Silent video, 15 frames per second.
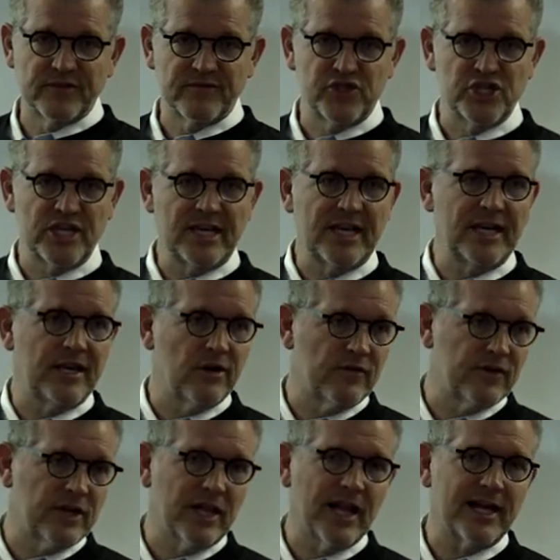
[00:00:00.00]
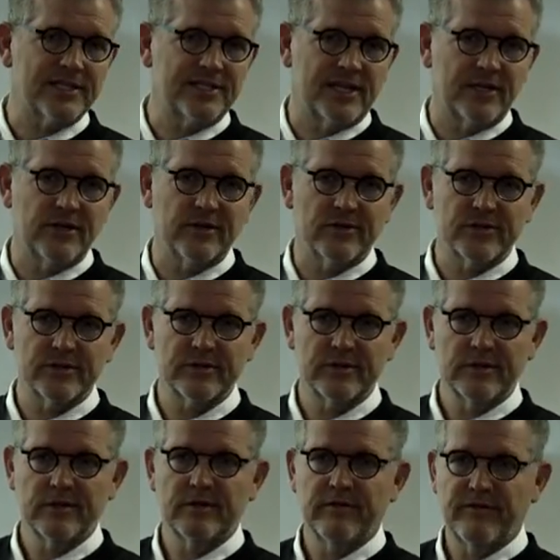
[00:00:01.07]
of GE over the last 10 years.
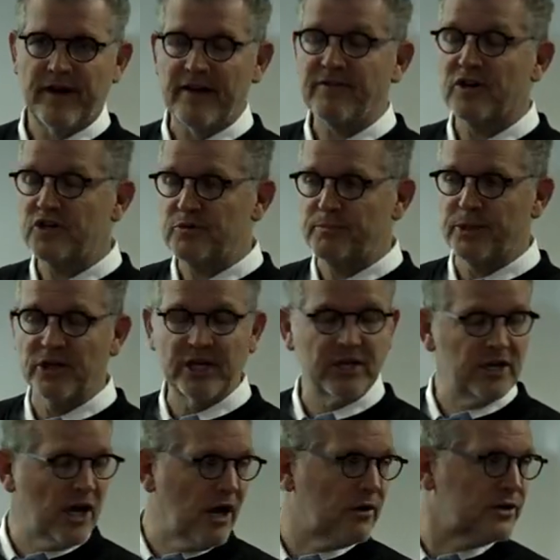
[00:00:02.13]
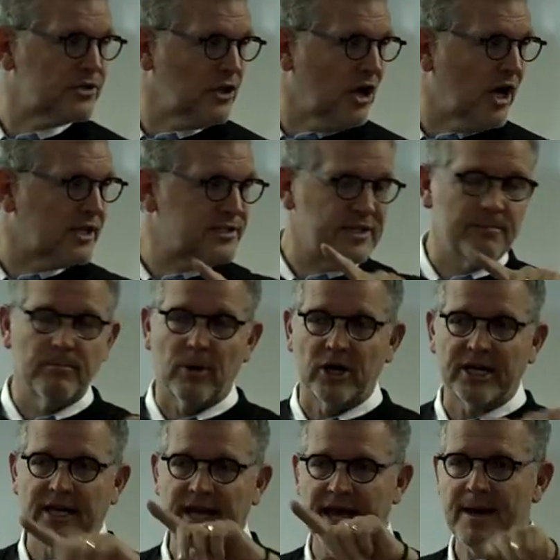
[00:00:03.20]
$500 billion lost in
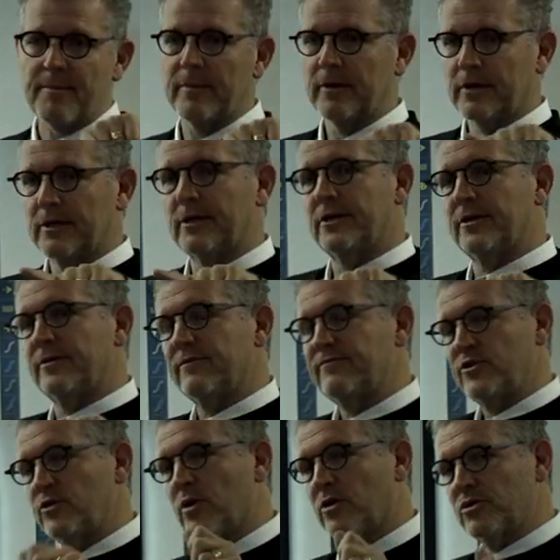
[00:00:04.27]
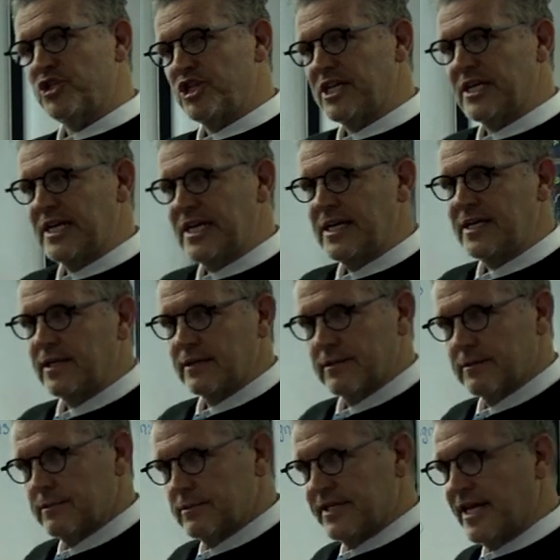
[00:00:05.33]
market cap. If you owned GE
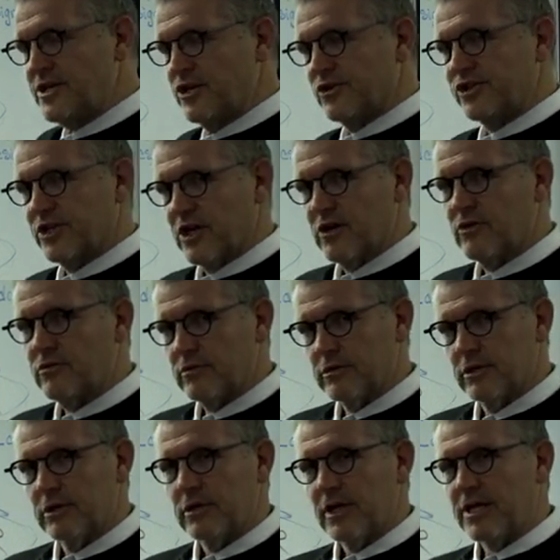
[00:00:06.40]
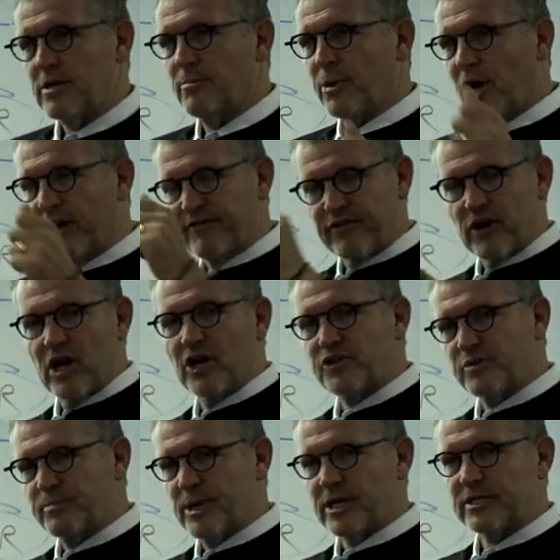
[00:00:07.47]
10 years ago, and you bought it for
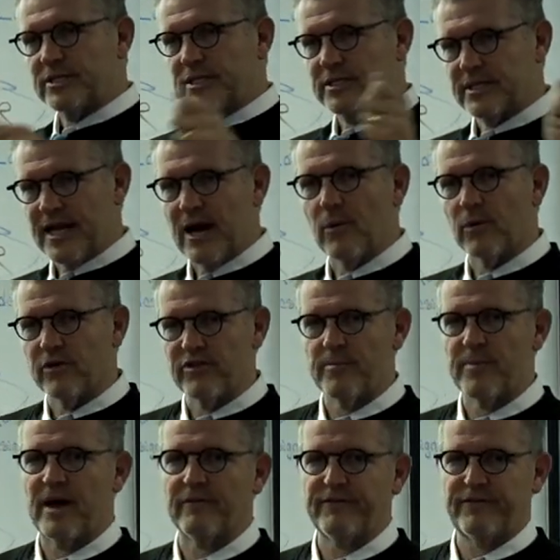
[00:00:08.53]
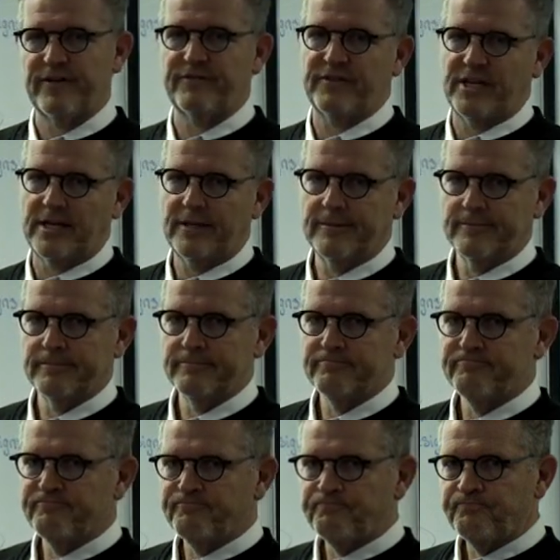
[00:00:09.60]
100 bucks, it's now worth about 50.
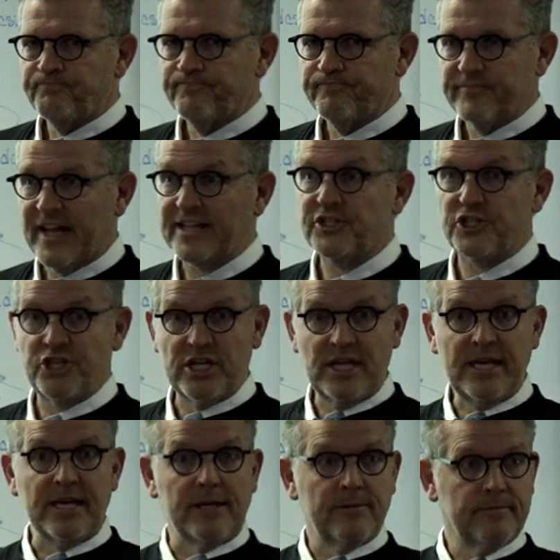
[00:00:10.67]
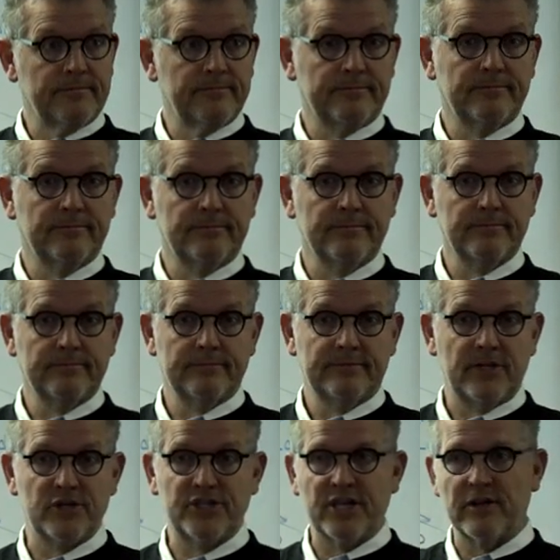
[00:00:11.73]
That's GE.
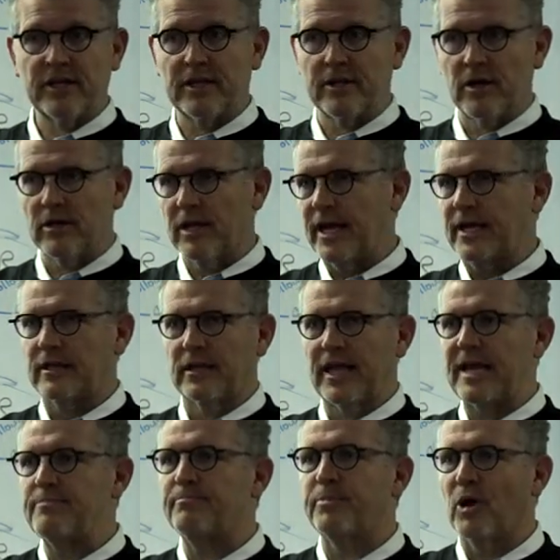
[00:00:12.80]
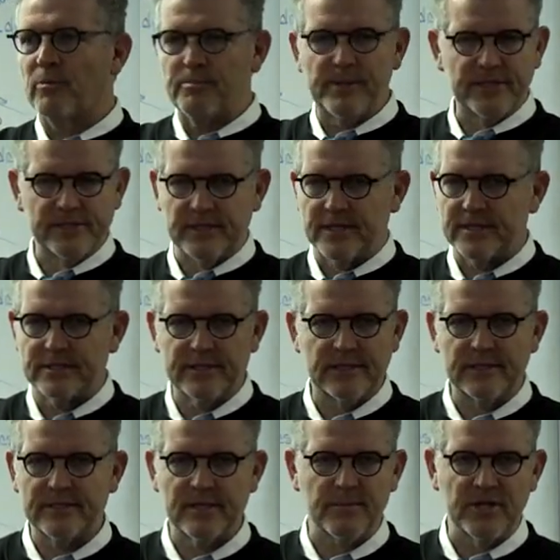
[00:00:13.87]
They're selling their like light bulb business
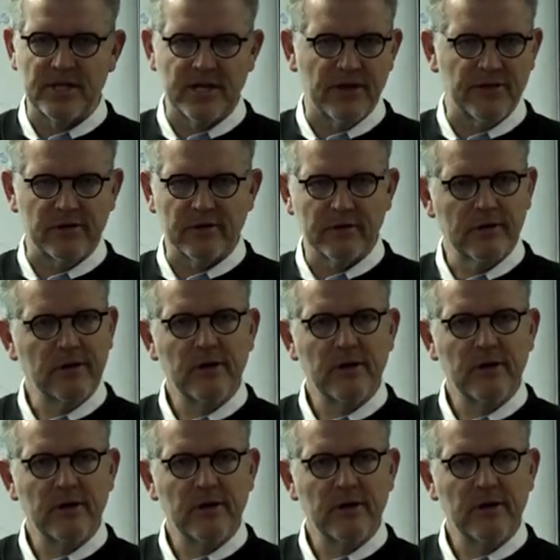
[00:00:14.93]
and some of the other